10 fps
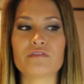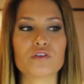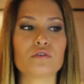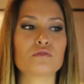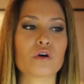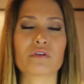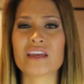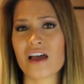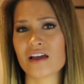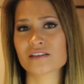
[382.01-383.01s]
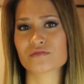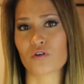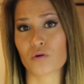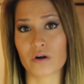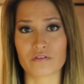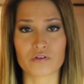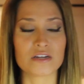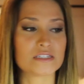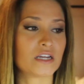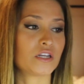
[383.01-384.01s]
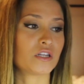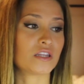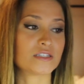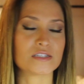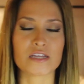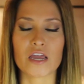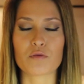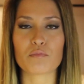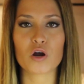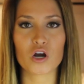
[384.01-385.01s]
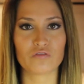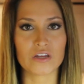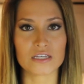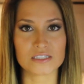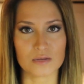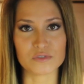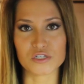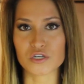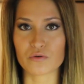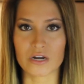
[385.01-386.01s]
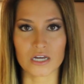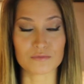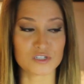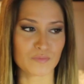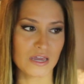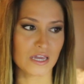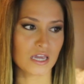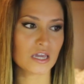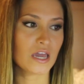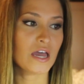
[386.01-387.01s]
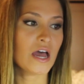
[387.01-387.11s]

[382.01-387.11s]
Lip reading: If you don't eat eggs for whatever reason, this is a perfect substitute when it comes to baking.